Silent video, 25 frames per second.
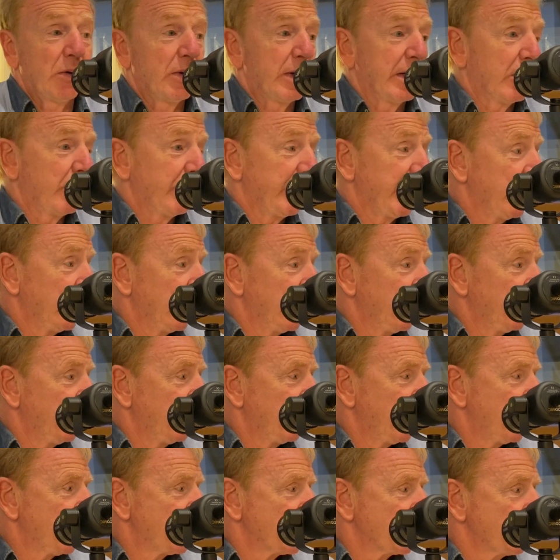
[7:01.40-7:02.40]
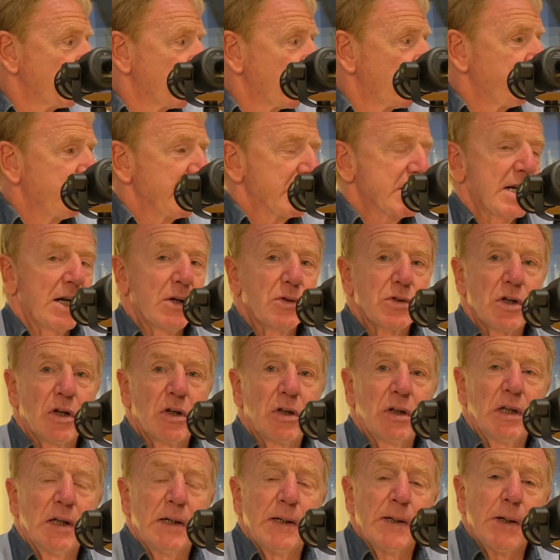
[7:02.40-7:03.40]
I know he doesn't want to miss out
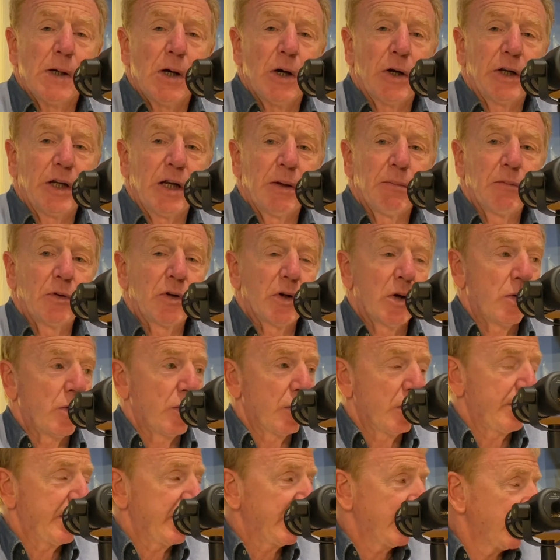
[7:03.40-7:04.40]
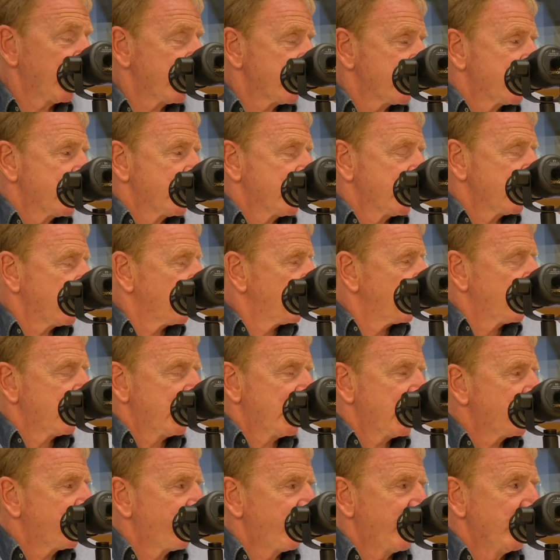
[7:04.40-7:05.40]
on him growing up. I think
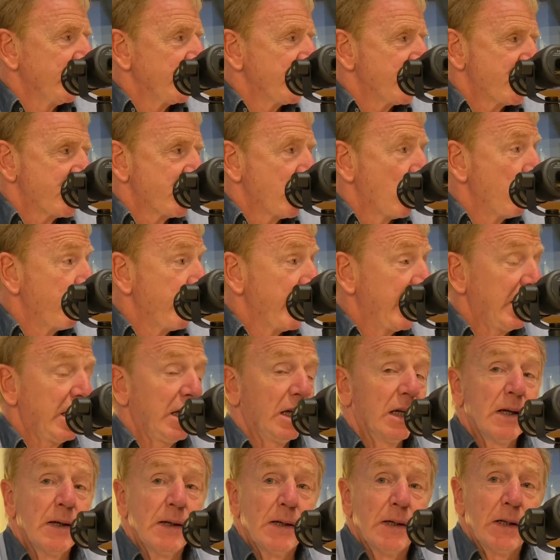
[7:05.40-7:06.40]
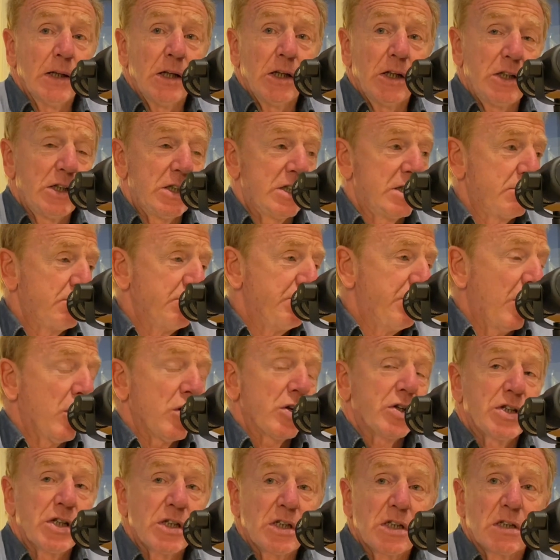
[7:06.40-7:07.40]
this fills so many
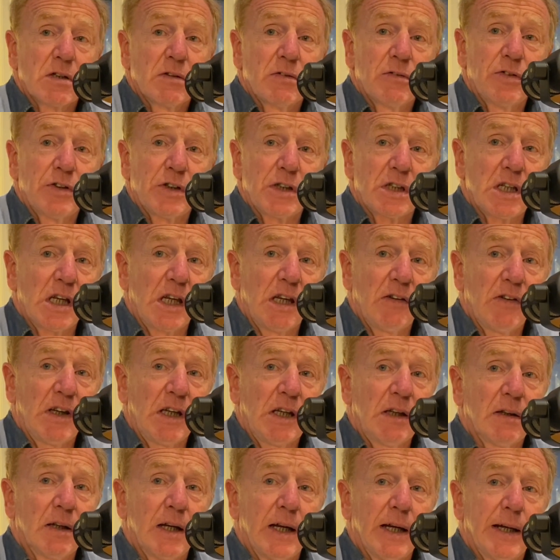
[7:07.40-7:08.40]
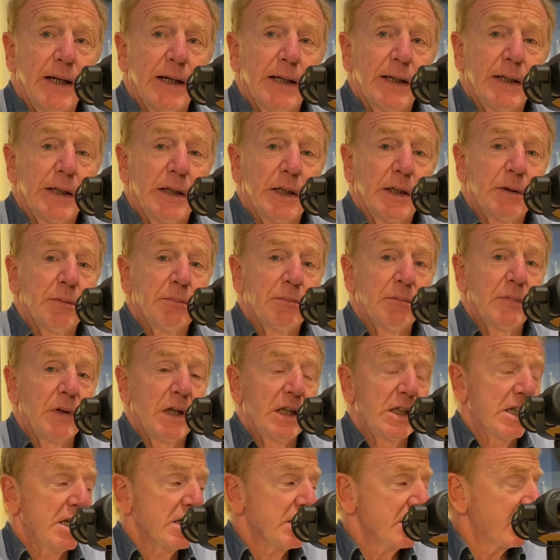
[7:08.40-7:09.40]
boxes for Stevie.
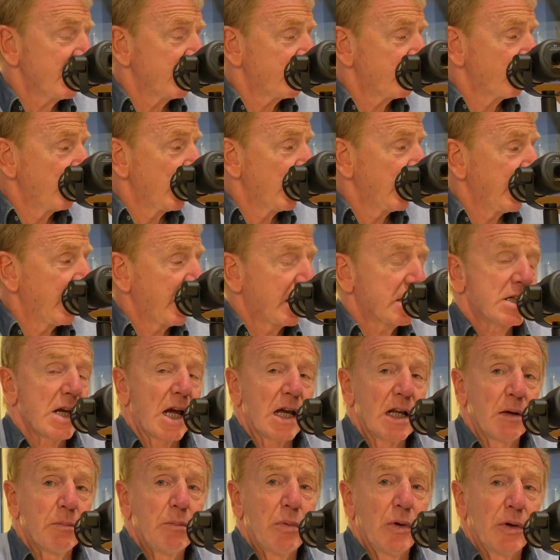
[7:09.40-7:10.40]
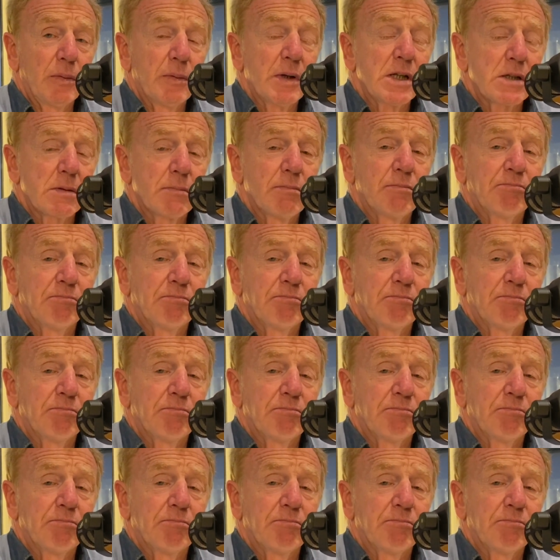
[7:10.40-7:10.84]
It's a really exciting appointment.